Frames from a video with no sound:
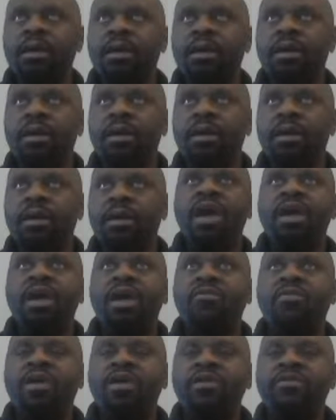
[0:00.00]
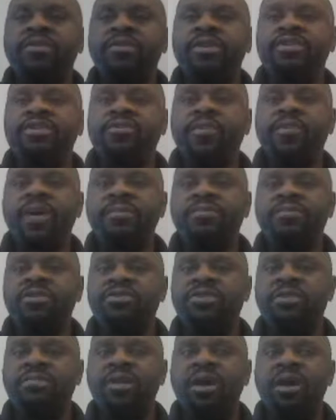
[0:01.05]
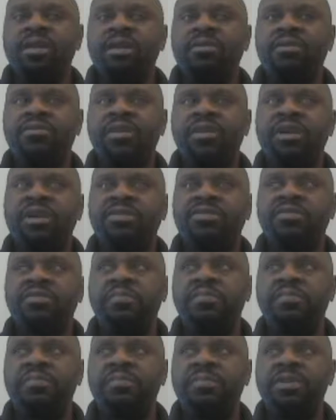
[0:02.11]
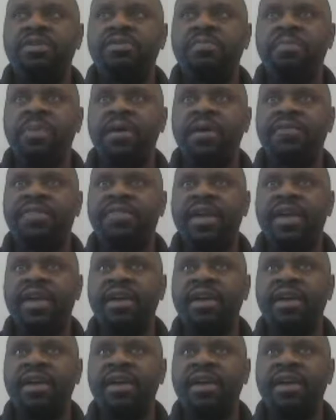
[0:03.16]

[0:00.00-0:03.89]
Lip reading: And one of the reasons why I'm using Martin Luther King because his birthday,